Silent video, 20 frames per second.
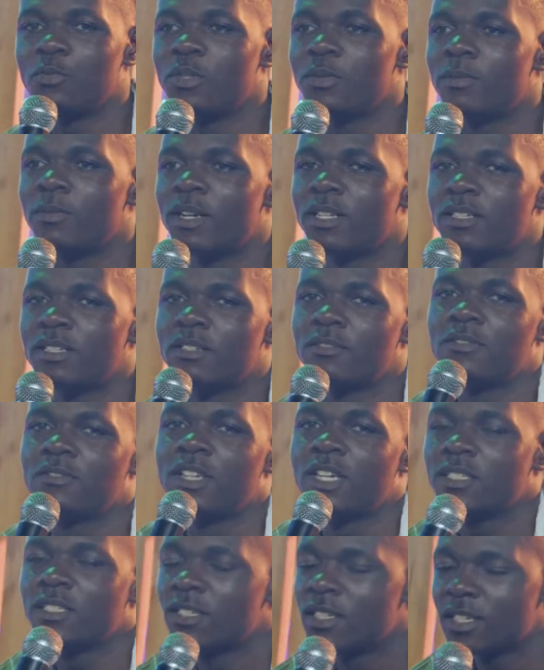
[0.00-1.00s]
be massive,
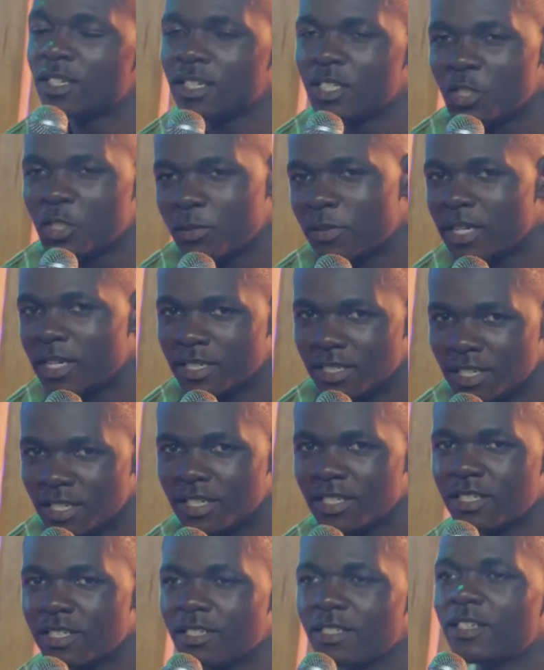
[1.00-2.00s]
just like Sheba
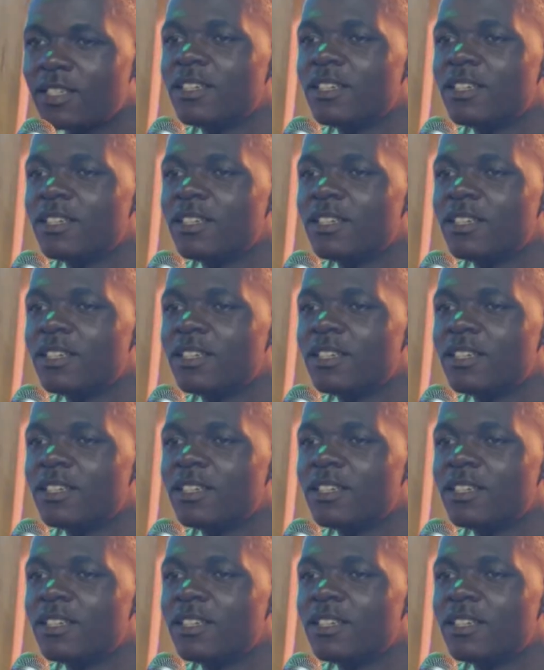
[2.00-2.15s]
said. It